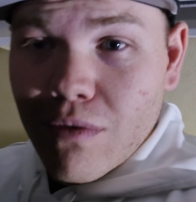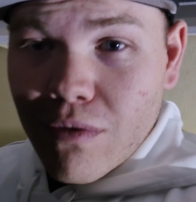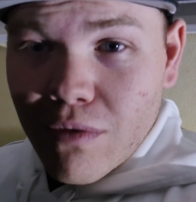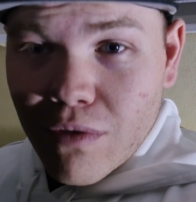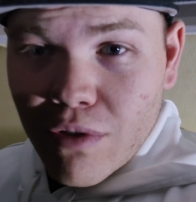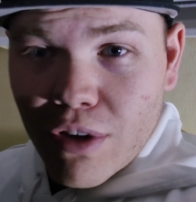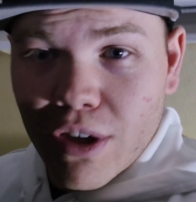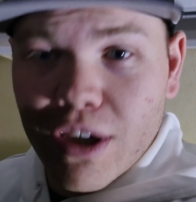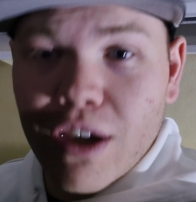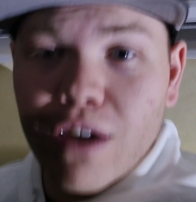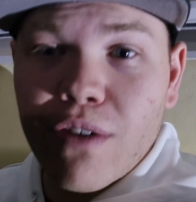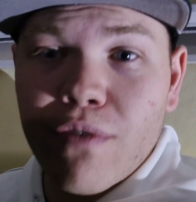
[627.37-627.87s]

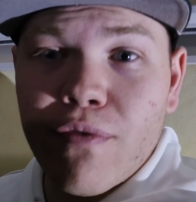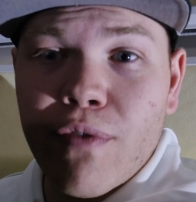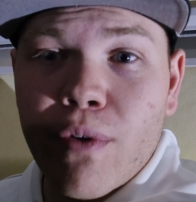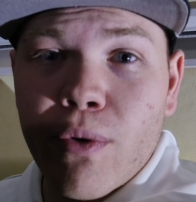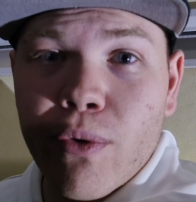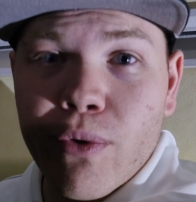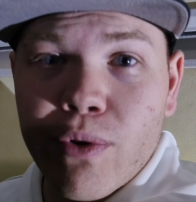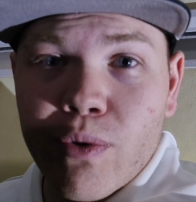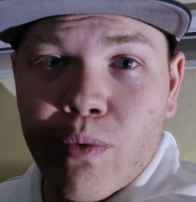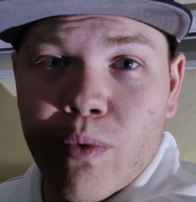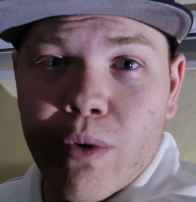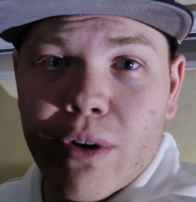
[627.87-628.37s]
looking
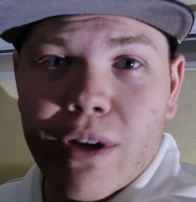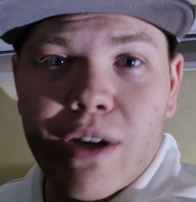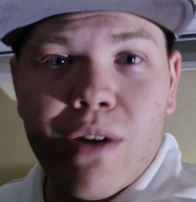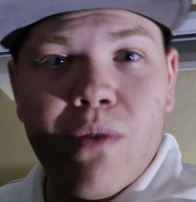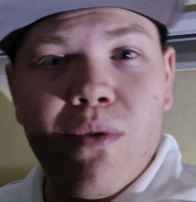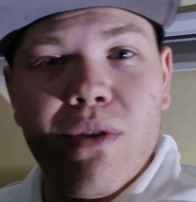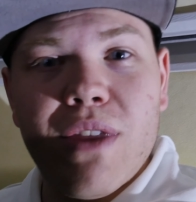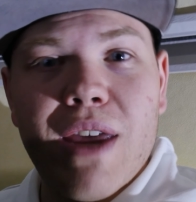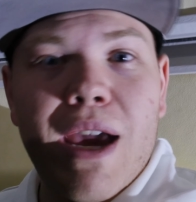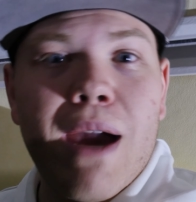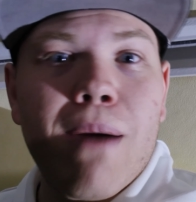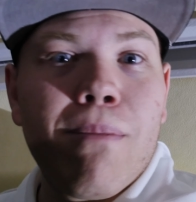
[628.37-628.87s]
forward to working
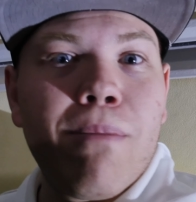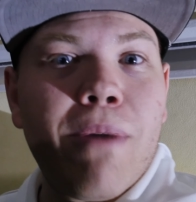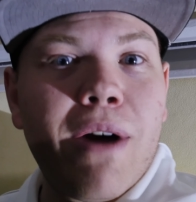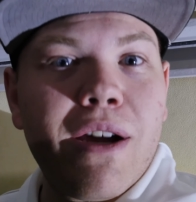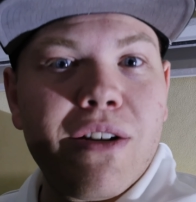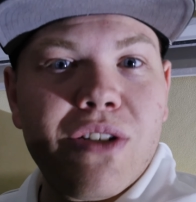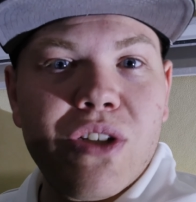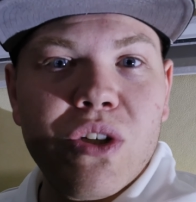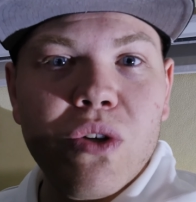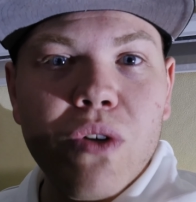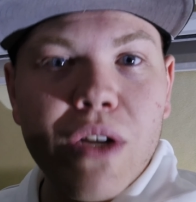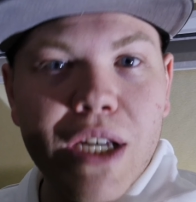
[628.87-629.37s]
with
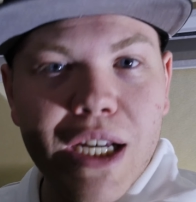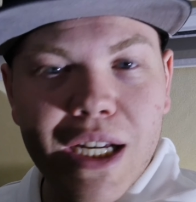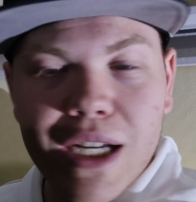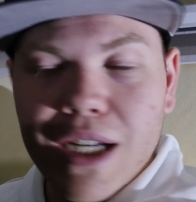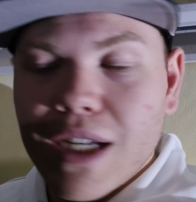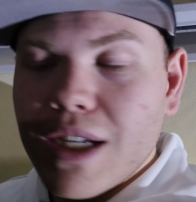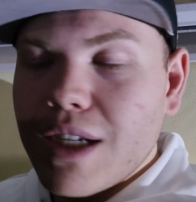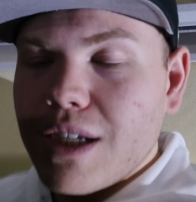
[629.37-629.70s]
Ambot tuning.